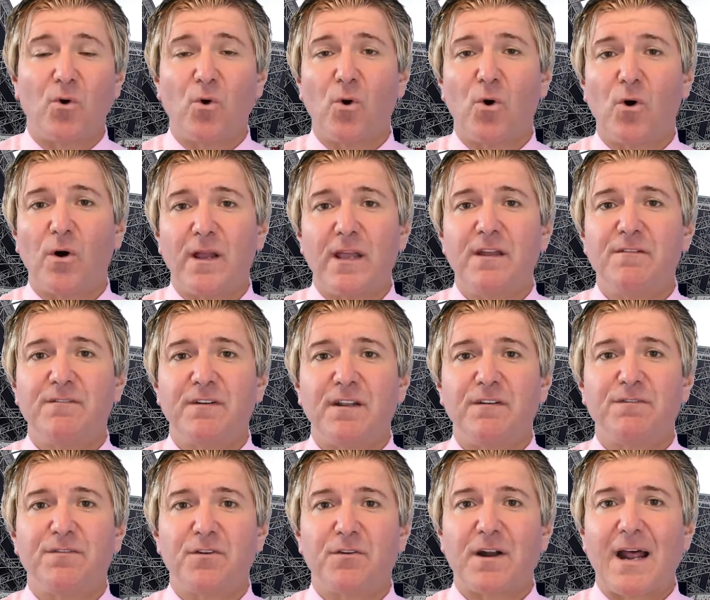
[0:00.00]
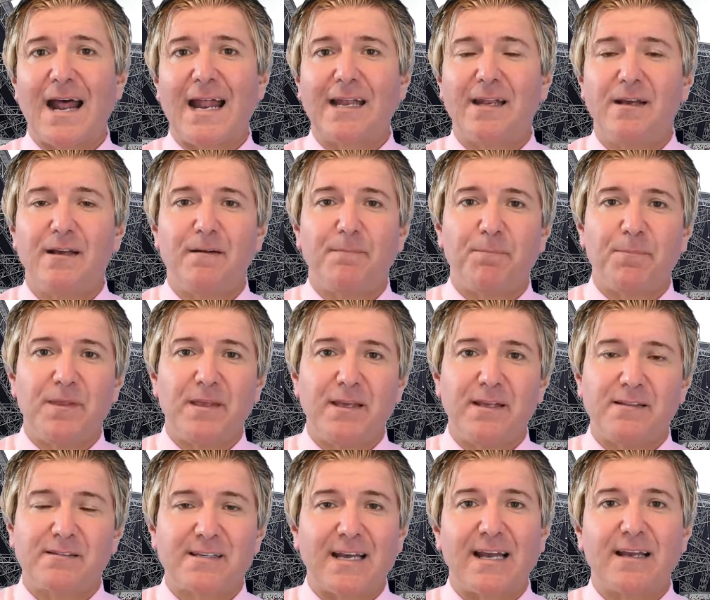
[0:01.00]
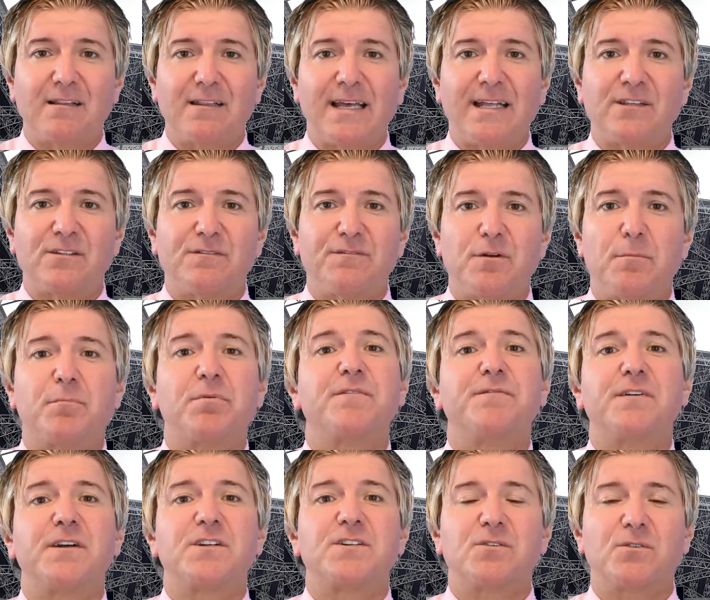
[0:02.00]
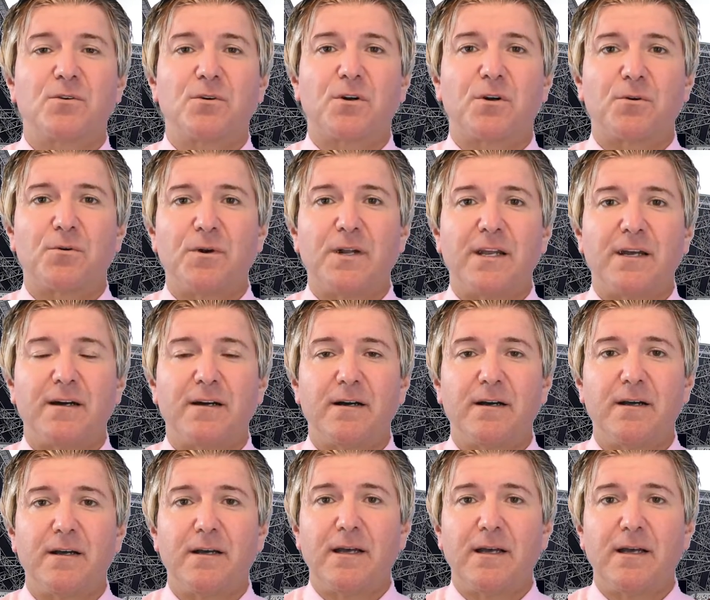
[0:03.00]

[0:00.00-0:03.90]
or even if you're at the tail end of your professional career,